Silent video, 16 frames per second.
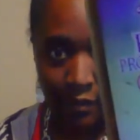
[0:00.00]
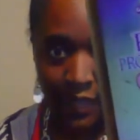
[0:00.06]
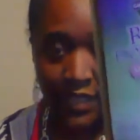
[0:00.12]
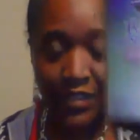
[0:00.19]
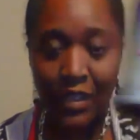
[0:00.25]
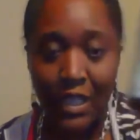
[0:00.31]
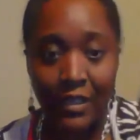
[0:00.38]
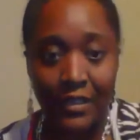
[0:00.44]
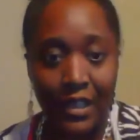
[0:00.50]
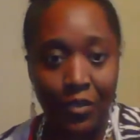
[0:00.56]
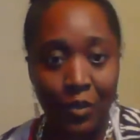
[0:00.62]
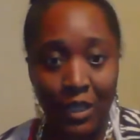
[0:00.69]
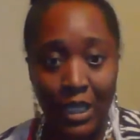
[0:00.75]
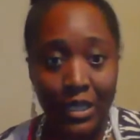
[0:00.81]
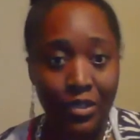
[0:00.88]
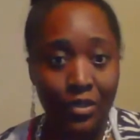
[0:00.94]
These things, that's
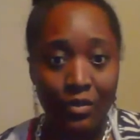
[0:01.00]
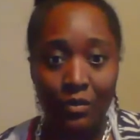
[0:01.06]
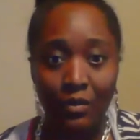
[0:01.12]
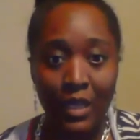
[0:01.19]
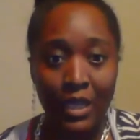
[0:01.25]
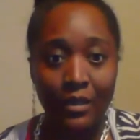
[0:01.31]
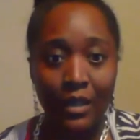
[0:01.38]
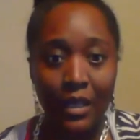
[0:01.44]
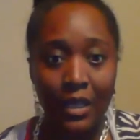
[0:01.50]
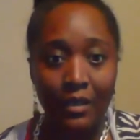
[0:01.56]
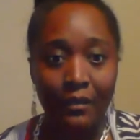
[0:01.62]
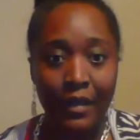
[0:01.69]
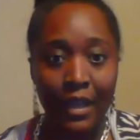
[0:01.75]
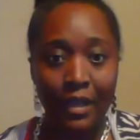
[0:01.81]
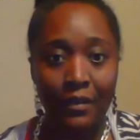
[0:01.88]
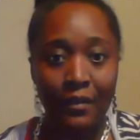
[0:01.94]
what they do. They they
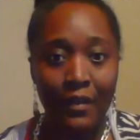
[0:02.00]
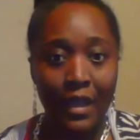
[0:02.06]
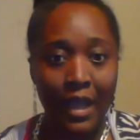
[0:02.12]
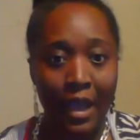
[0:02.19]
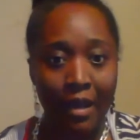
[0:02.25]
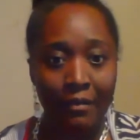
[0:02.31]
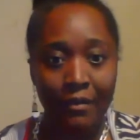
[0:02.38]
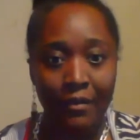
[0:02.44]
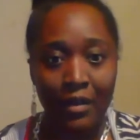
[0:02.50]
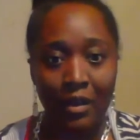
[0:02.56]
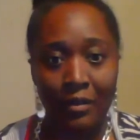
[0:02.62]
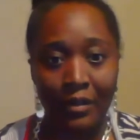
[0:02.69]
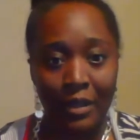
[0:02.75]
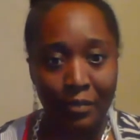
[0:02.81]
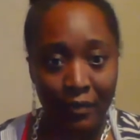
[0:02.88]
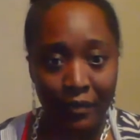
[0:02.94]
they they have
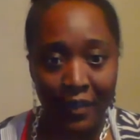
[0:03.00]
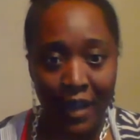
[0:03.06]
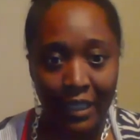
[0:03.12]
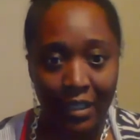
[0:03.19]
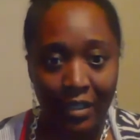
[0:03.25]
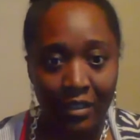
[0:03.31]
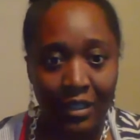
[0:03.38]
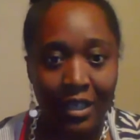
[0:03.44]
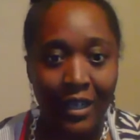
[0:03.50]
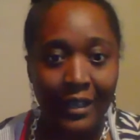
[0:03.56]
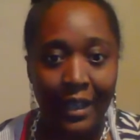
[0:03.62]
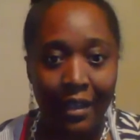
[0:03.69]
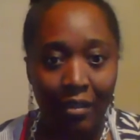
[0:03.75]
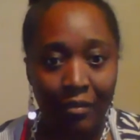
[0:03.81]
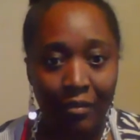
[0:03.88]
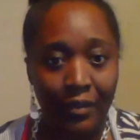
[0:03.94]
uh, they provide good gut
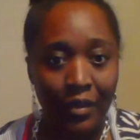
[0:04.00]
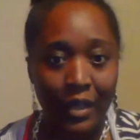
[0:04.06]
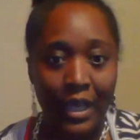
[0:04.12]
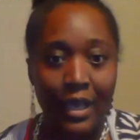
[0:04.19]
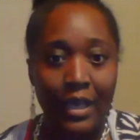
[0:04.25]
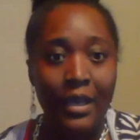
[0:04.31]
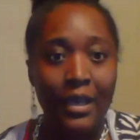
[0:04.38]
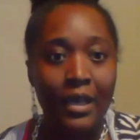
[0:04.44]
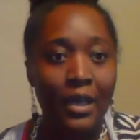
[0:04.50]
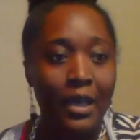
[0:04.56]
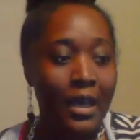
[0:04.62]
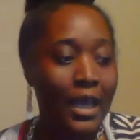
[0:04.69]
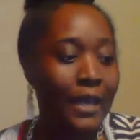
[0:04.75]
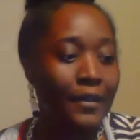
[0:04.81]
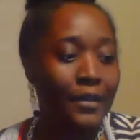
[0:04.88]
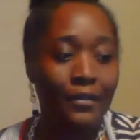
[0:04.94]
health, okay,
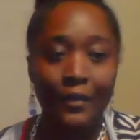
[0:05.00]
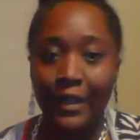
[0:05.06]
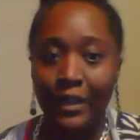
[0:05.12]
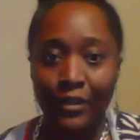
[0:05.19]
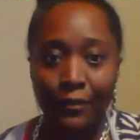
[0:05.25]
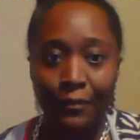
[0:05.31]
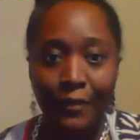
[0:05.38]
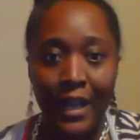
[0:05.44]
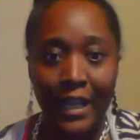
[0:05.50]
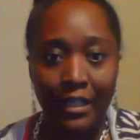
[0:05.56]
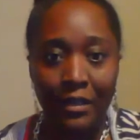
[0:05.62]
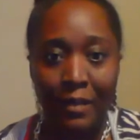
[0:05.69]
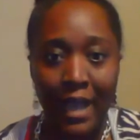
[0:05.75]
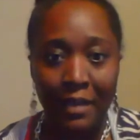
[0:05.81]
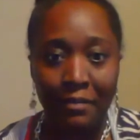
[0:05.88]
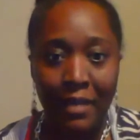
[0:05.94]
and they're there to fight
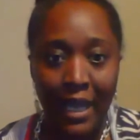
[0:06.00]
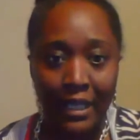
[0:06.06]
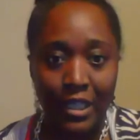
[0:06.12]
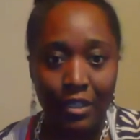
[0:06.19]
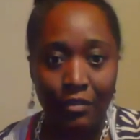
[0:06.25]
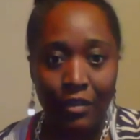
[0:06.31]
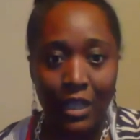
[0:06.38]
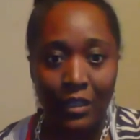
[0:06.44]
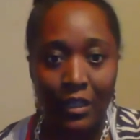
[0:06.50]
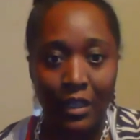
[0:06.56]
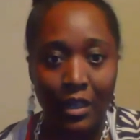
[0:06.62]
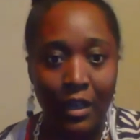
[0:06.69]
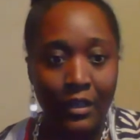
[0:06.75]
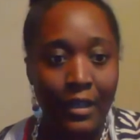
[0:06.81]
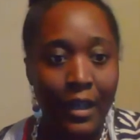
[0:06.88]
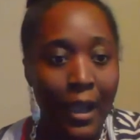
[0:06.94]
the bad bacteria in the
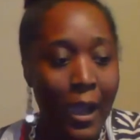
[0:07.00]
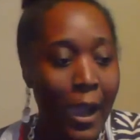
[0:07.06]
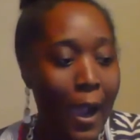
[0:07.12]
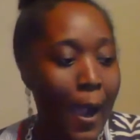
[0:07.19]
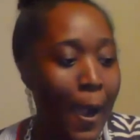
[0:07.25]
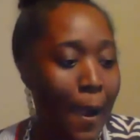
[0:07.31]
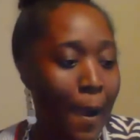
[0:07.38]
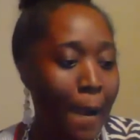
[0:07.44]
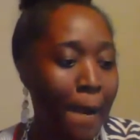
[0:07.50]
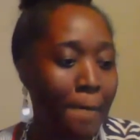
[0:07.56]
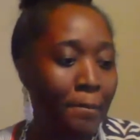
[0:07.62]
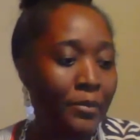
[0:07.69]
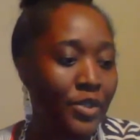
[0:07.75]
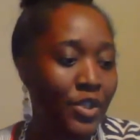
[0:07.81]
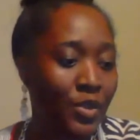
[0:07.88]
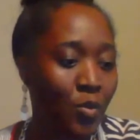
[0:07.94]
gut.
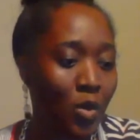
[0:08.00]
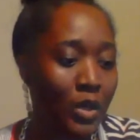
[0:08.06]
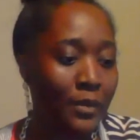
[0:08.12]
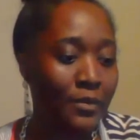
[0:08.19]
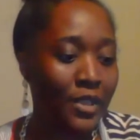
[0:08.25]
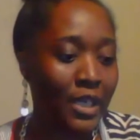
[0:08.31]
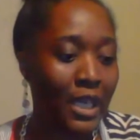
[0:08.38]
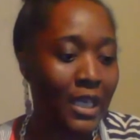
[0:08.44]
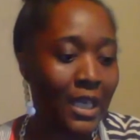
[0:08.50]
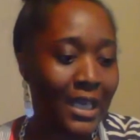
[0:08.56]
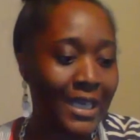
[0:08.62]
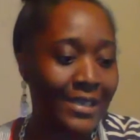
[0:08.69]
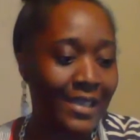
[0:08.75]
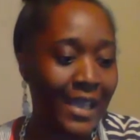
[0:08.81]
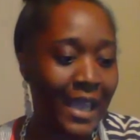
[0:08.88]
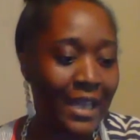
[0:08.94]
Um, so the one I'm taking
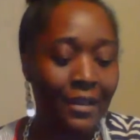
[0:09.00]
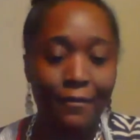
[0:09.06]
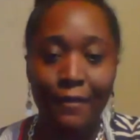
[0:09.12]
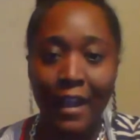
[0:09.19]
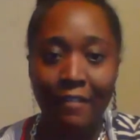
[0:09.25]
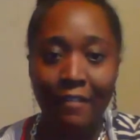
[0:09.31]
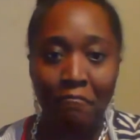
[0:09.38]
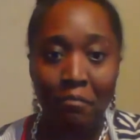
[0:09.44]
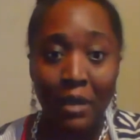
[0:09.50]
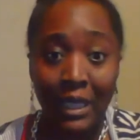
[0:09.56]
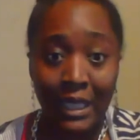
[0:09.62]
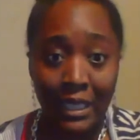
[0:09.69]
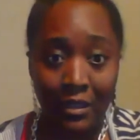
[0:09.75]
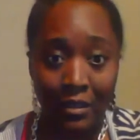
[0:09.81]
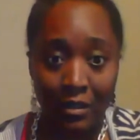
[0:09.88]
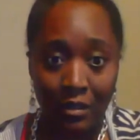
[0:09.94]
is 85
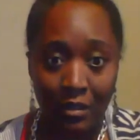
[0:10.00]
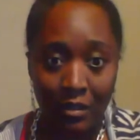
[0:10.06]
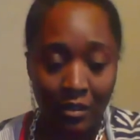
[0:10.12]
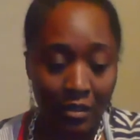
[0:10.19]
billion.